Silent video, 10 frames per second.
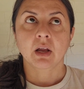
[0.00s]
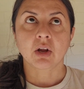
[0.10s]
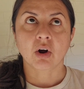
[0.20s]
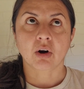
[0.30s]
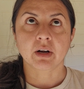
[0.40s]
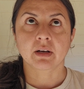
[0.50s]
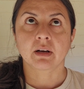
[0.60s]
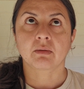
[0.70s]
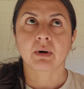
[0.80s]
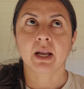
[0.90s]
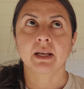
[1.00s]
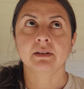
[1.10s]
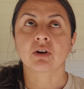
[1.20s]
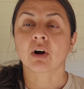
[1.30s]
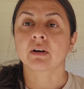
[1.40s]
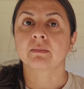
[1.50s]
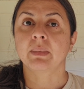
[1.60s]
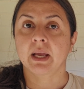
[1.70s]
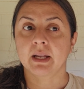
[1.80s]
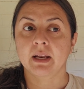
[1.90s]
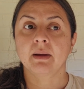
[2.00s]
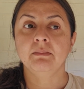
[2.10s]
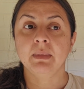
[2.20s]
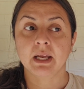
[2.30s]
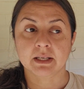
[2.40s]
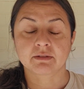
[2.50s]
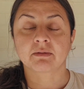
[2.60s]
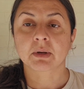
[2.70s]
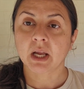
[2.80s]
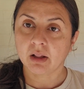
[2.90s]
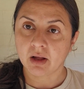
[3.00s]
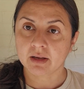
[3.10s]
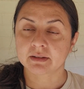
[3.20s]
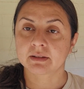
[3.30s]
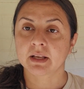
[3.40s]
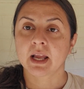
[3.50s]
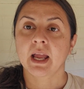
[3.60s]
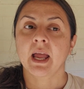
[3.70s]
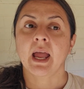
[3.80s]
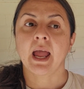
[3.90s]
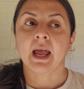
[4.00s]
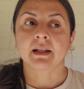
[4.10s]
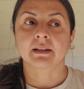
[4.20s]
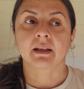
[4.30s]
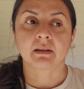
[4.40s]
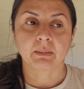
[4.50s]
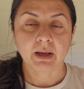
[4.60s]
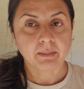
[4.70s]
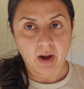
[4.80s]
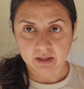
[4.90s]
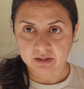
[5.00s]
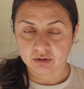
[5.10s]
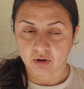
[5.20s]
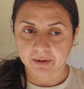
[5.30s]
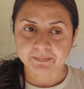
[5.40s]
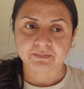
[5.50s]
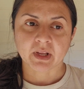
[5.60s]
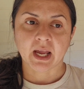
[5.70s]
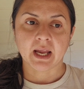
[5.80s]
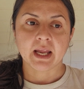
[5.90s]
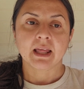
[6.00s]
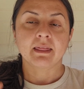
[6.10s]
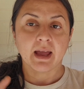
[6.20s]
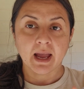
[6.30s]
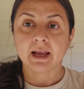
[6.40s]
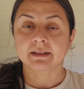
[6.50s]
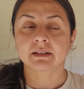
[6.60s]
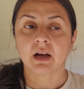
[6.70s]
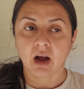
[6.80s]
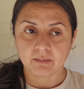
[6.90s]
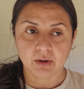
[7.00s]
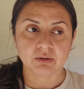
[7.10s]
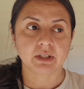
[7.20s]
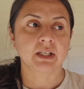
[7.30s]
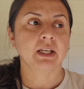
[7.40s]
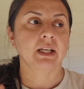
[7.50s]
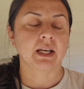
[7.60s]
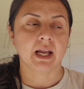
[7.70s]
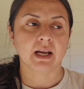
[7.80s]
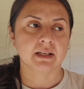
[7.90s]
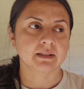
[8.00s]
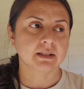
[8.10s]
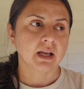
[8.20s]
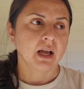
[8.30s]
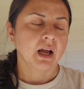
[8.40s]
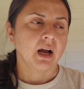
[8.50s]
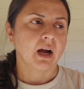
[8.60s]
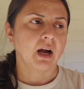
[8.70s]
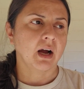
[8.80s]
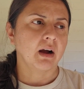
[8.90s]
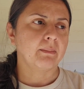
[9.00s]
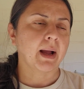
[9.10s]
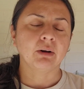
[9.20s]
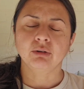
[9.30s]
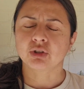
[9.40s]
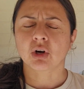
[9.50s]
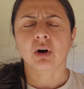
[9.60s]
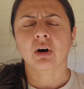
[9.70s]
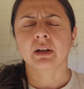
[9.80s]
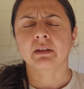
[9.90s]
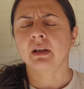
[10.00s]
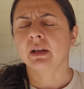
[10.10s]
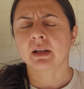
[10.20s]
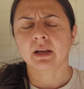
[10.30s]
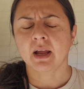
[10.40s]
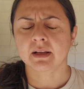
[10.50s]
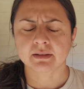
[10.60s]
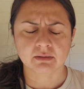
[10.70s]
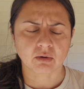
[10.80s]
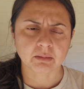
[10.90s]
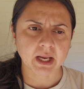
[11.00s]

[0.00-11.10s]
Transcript: garden bed mix from Kellogg's at the big box store. Okay, that has compost in it, and it has biochar, I think, and it has worm